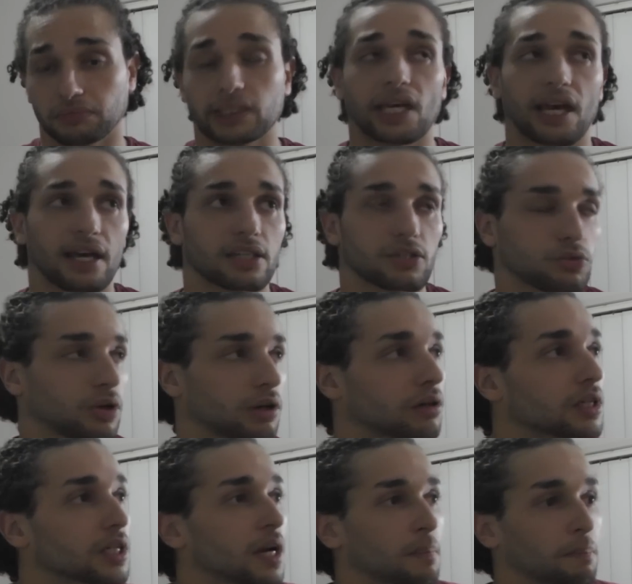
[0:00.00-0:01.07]
that as
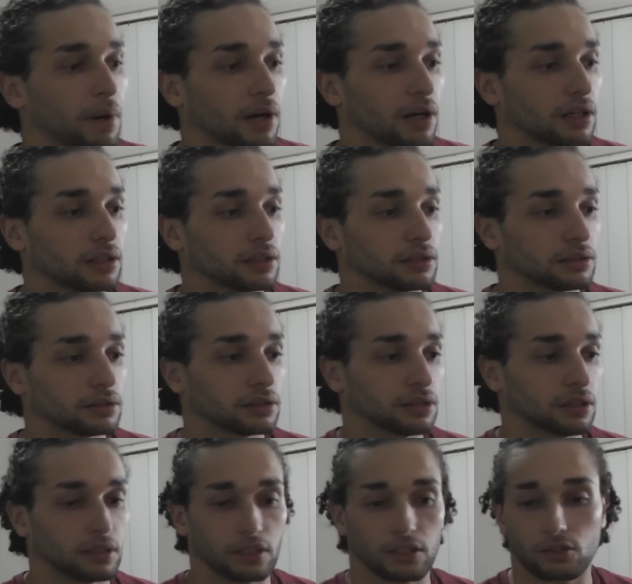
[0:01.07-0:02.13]
well, but
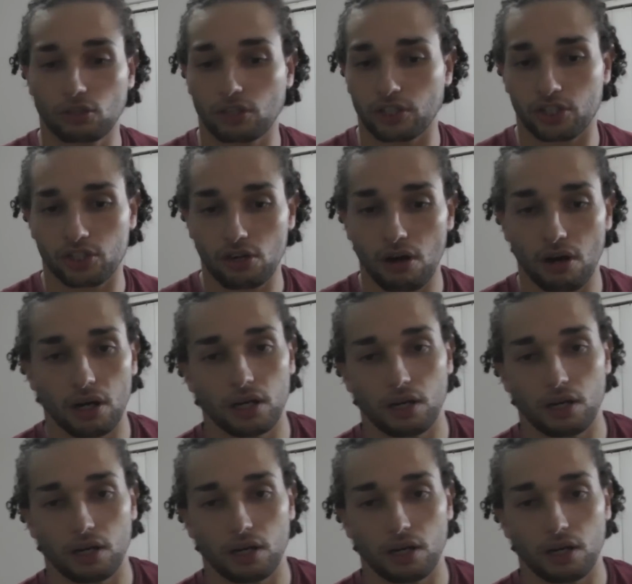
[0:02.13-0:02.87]
he took a shot.